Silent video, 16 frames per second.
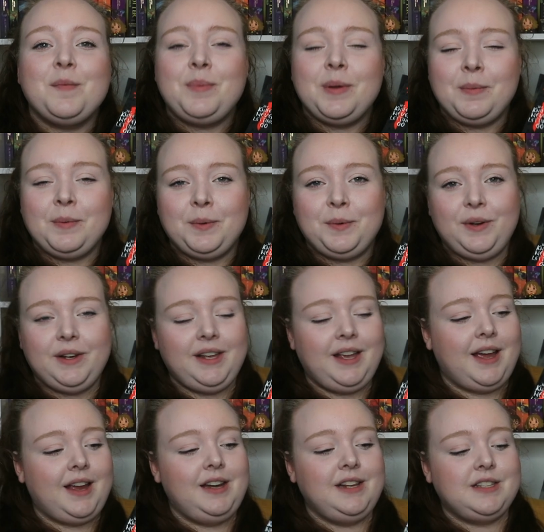People really
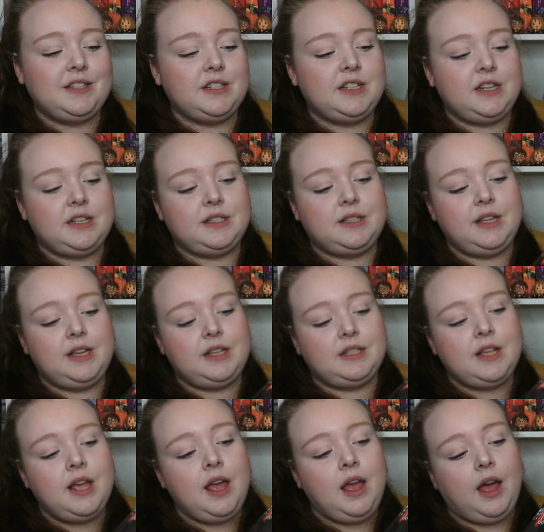highly suggest
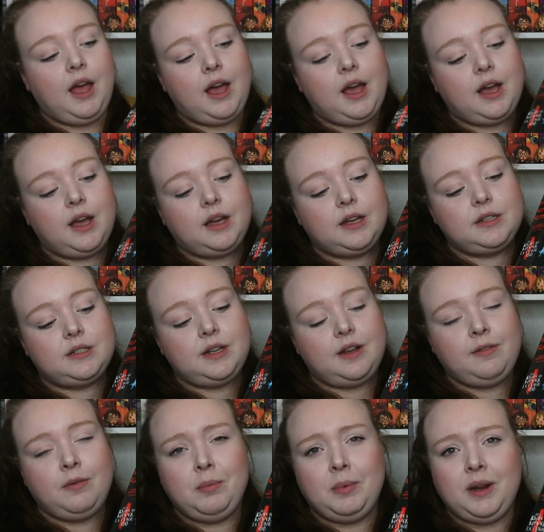these, and
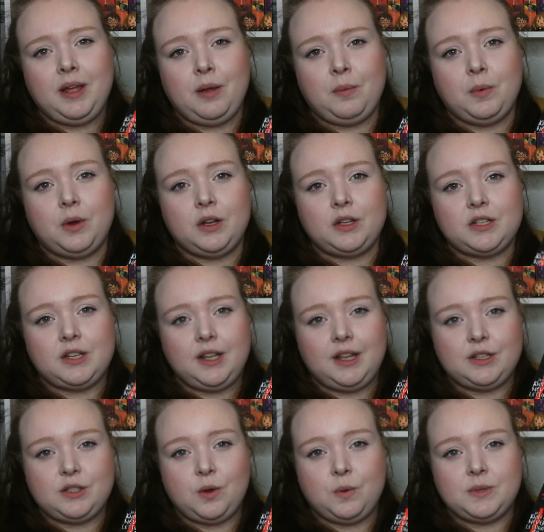everybody I watch,
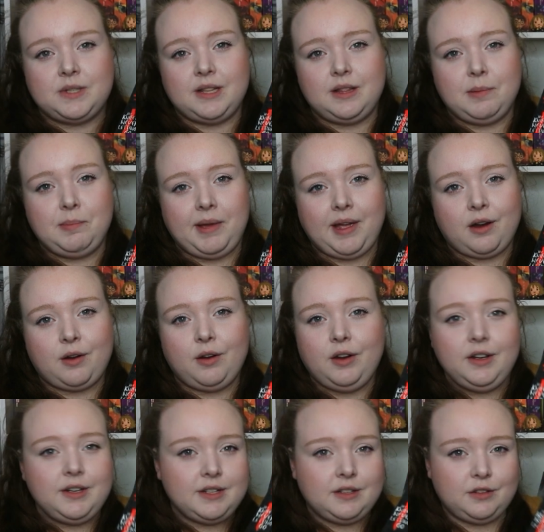it's always in the
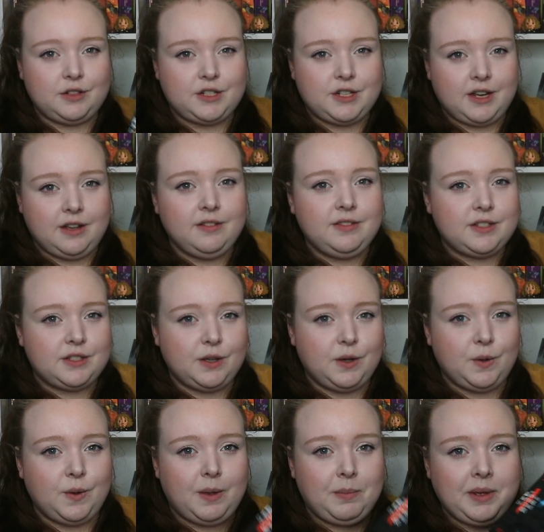background on their shelf,
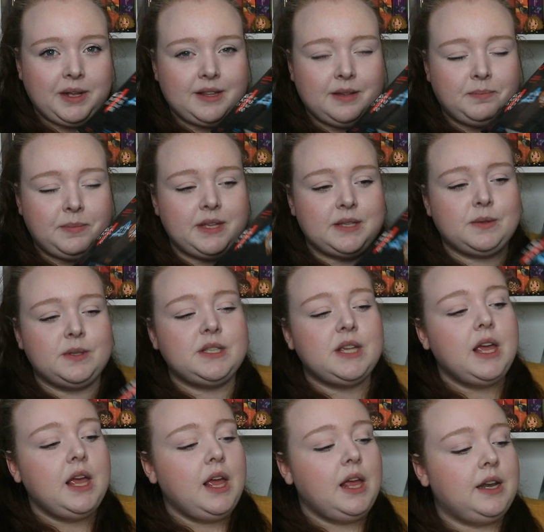so I picked up these ones.
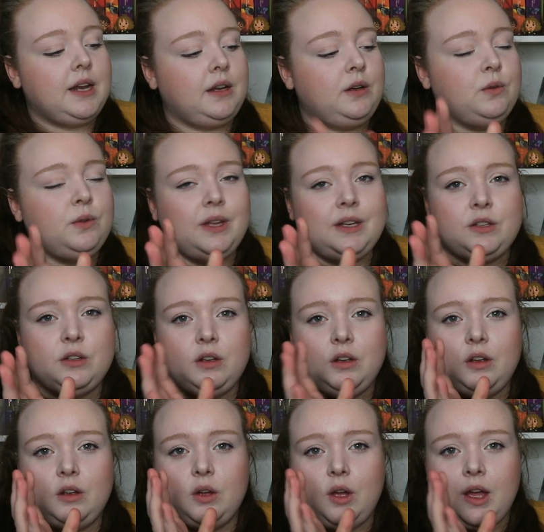Now I know they
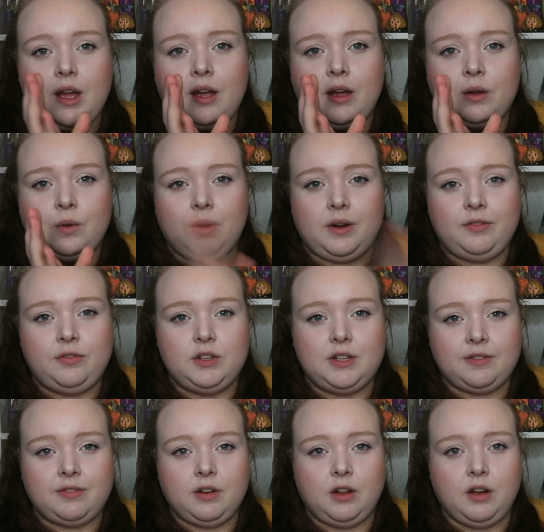do quite a few
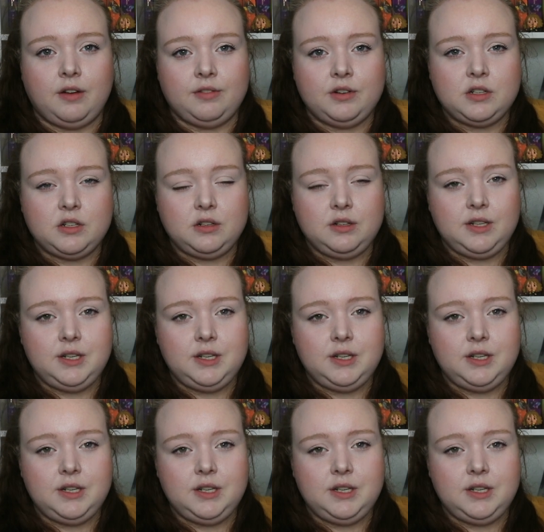different covers on